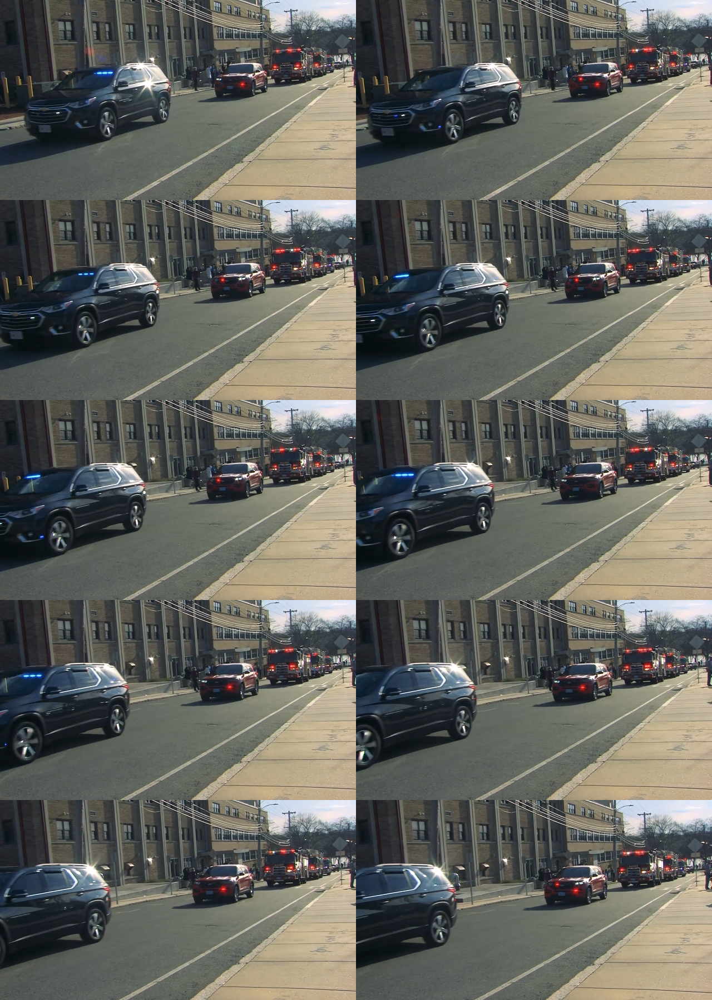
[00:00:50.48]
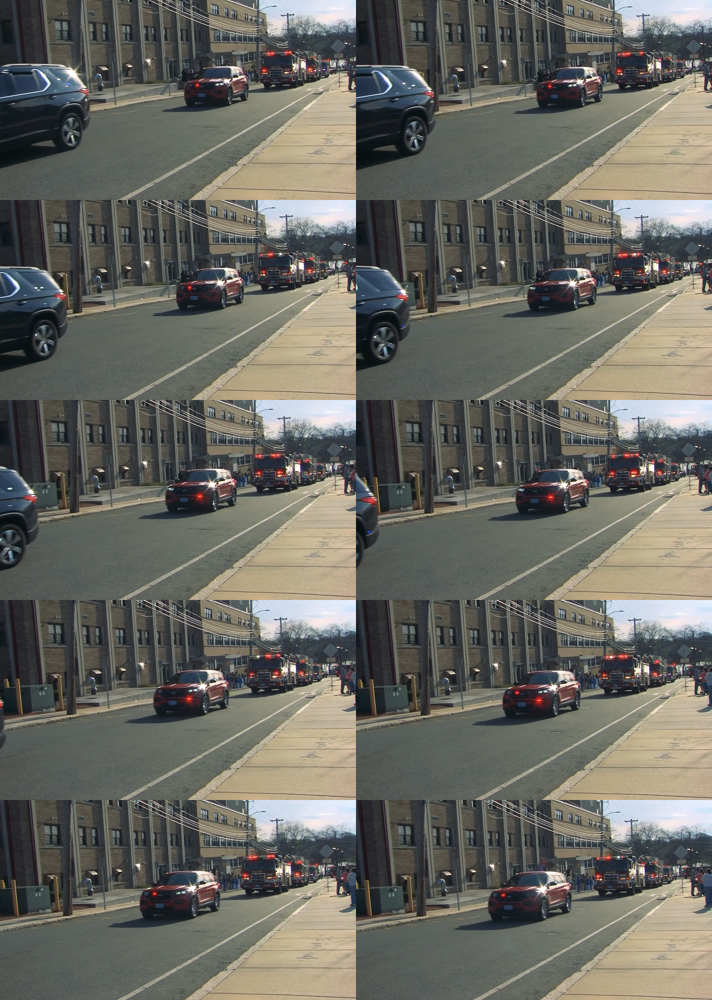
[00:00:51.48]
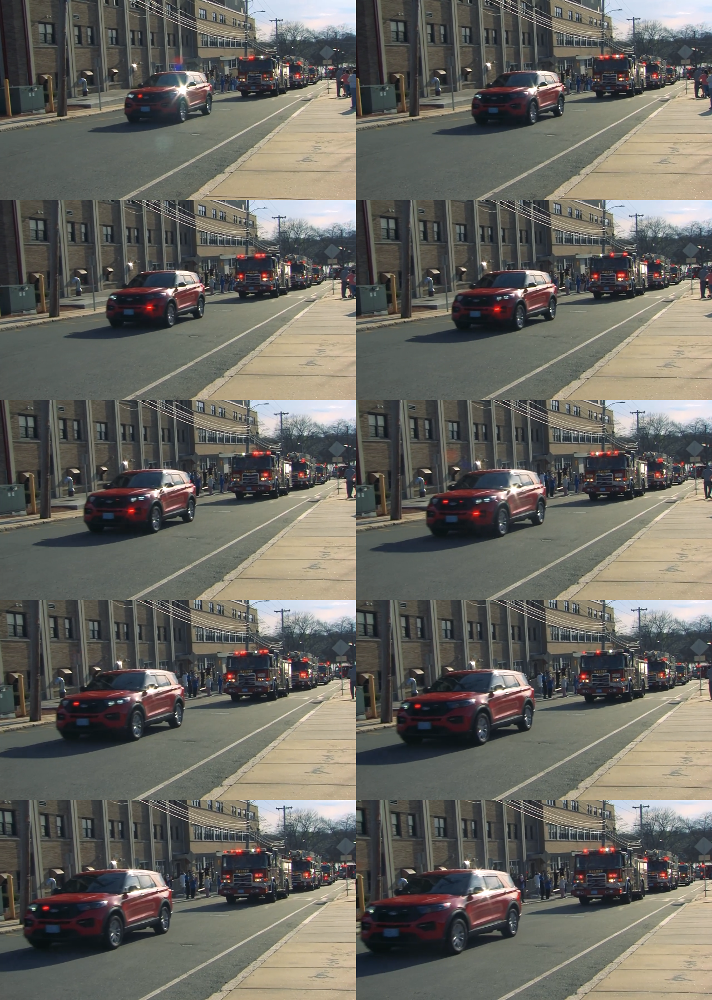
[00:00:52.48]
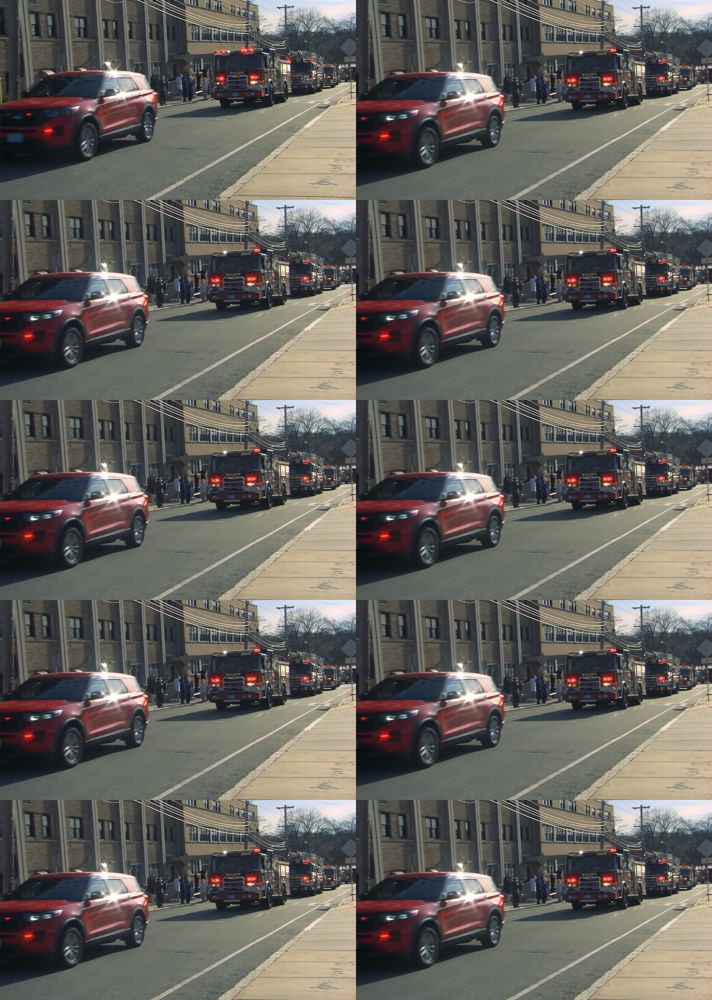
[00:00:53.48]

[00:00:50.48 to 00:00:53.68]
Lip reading: No face is visible, so there are no lips to read.